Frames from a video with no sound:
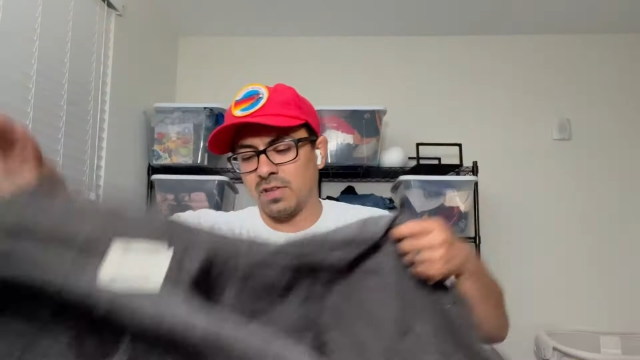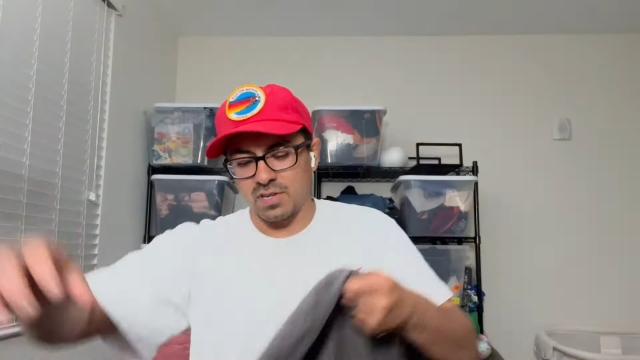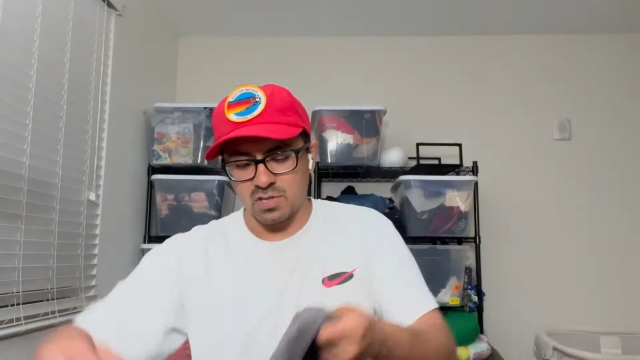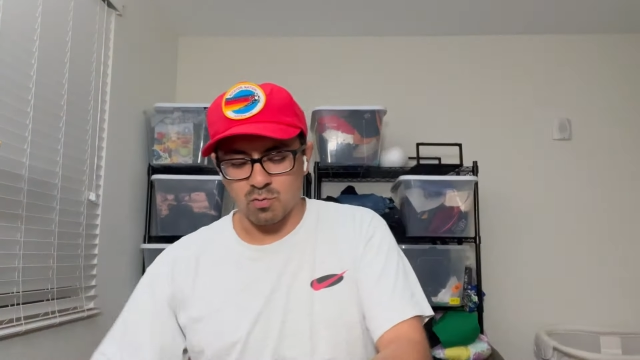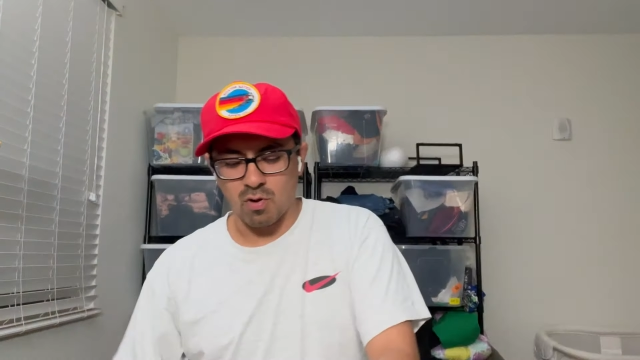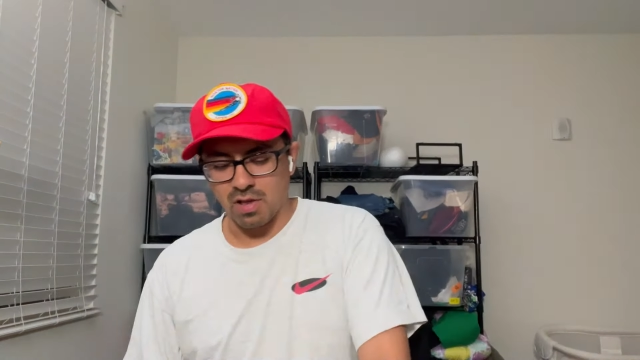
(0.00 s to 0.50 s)

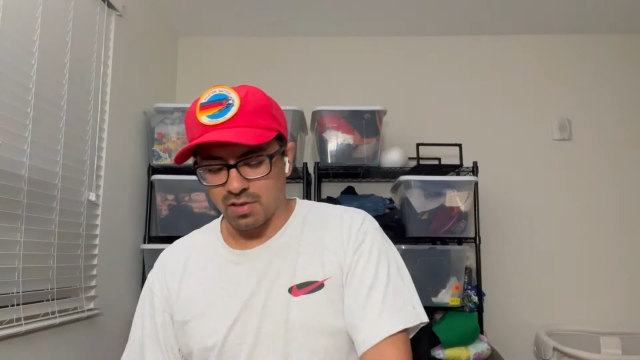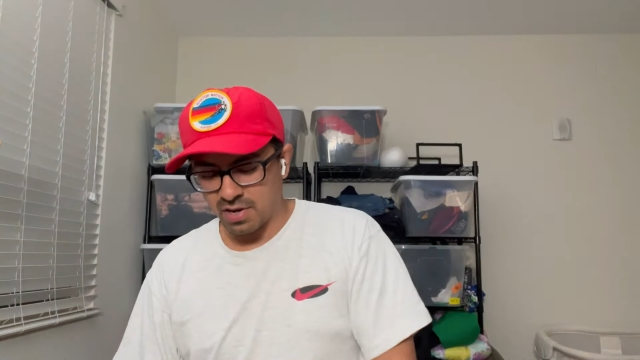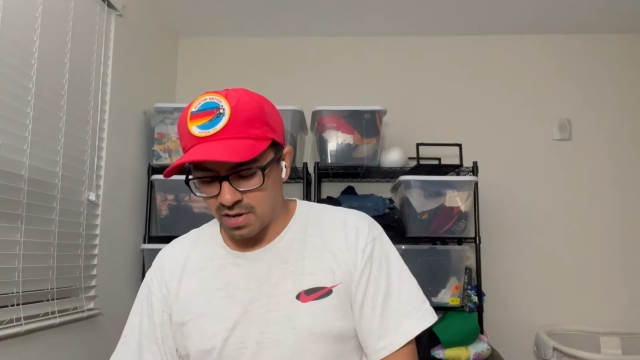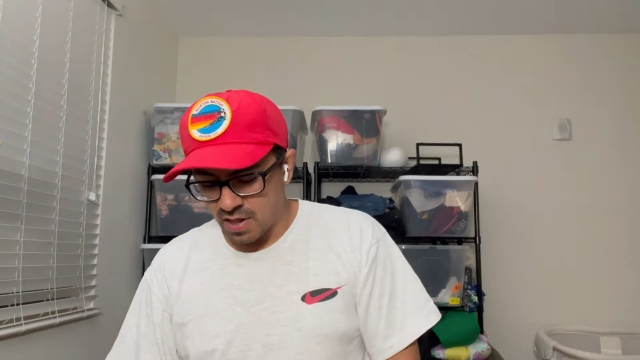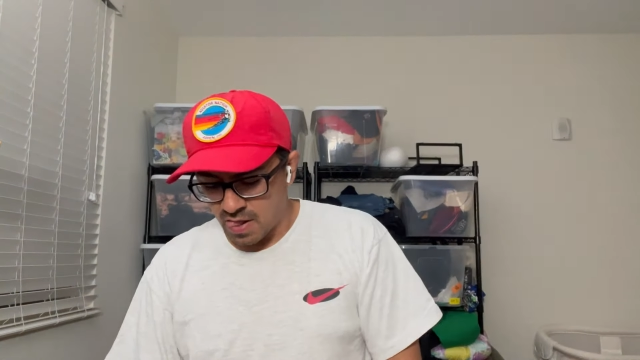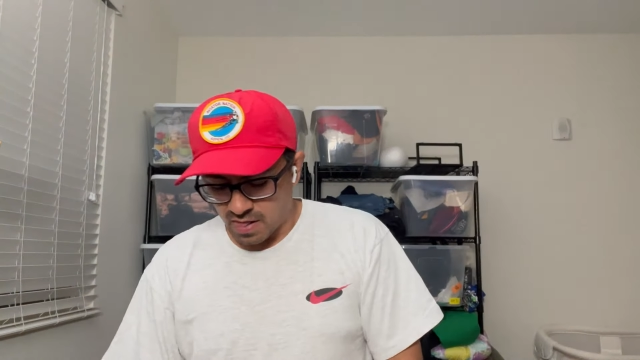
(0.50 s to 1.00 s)
it's
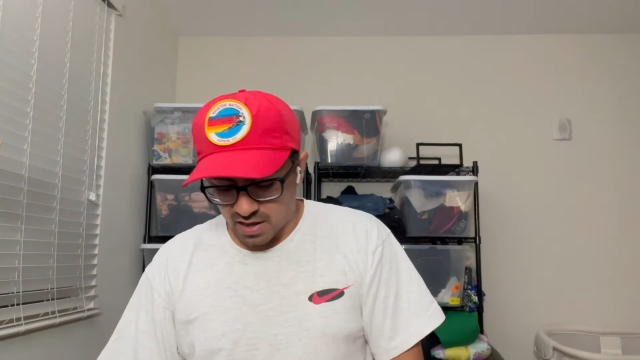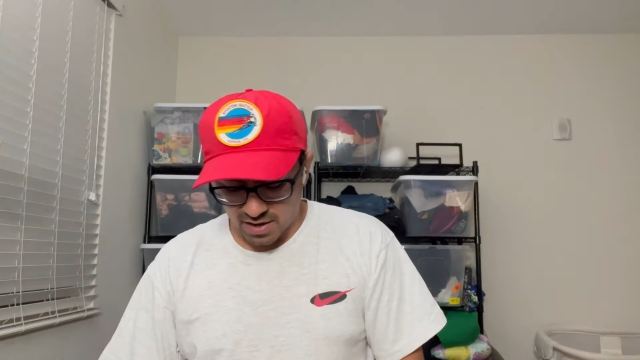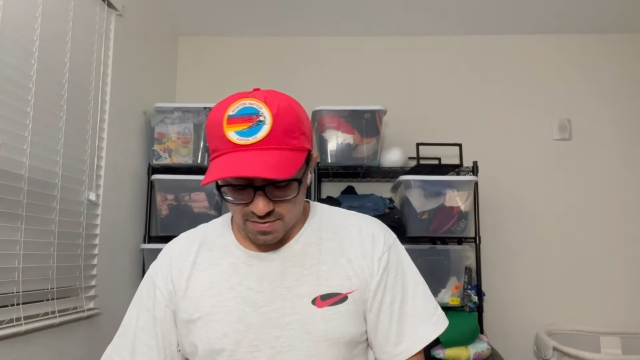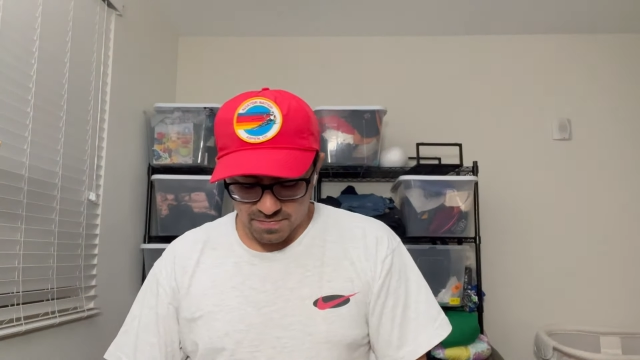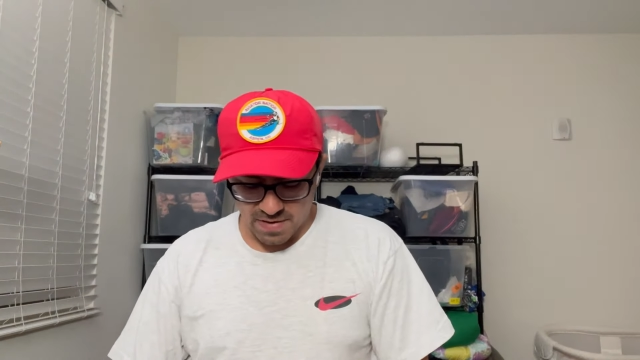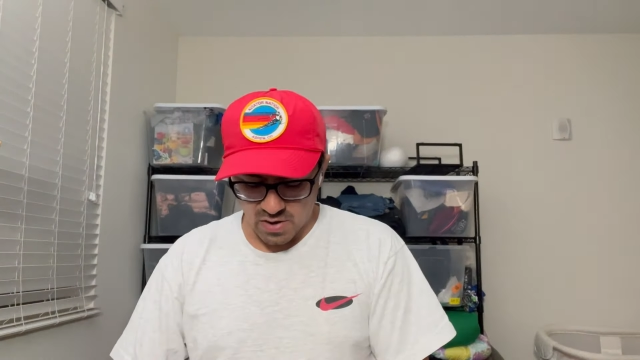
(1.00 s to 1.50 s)
quality. I
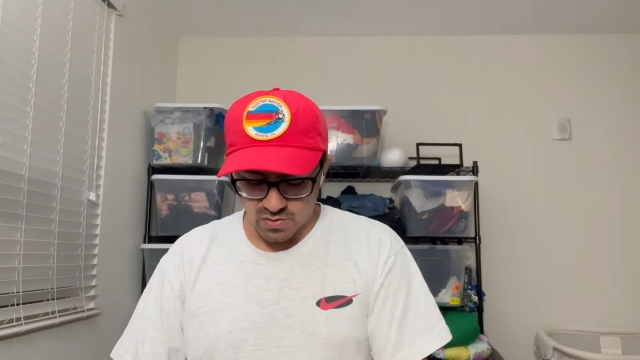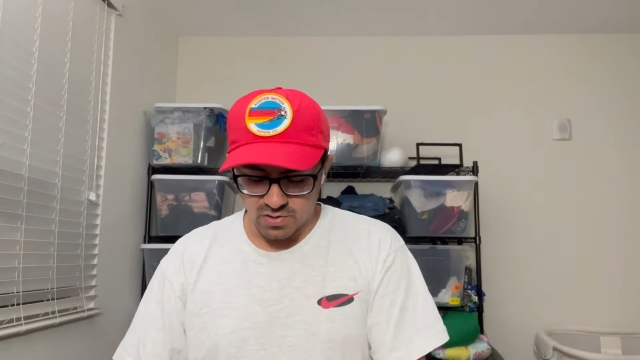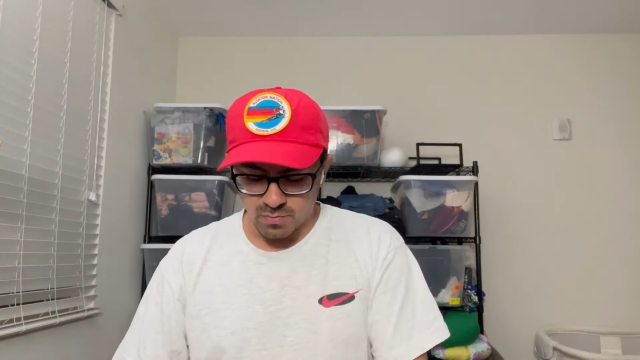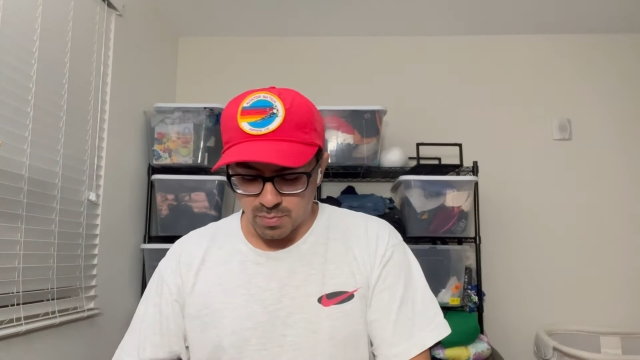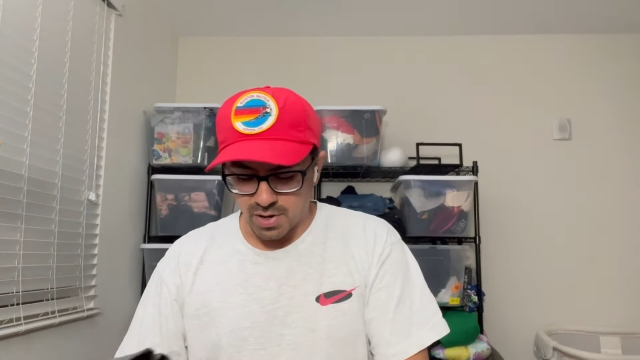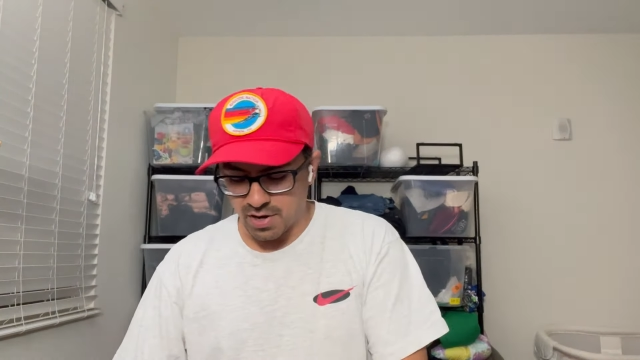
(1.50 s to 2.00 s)
have found
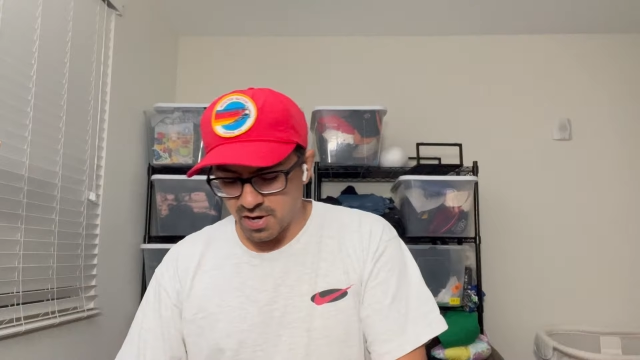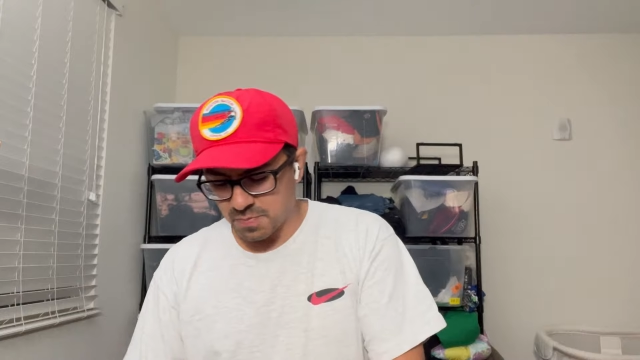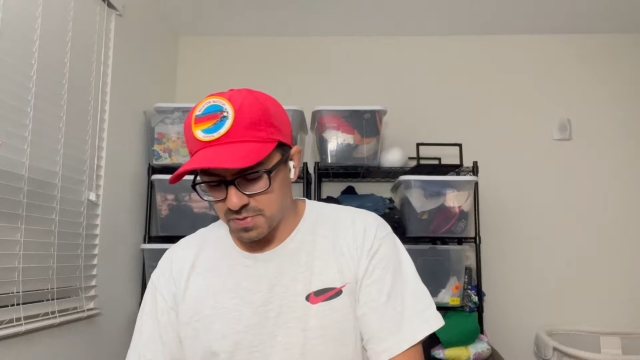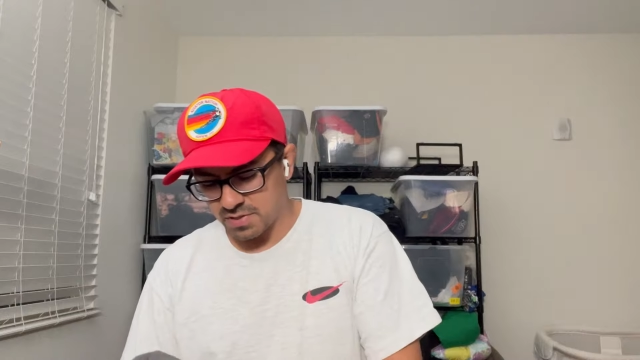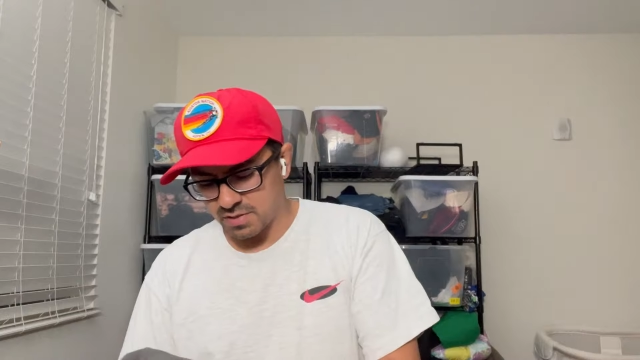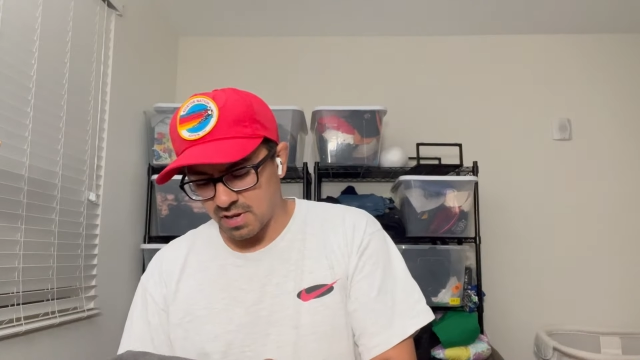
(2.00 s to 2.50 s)
button-ups.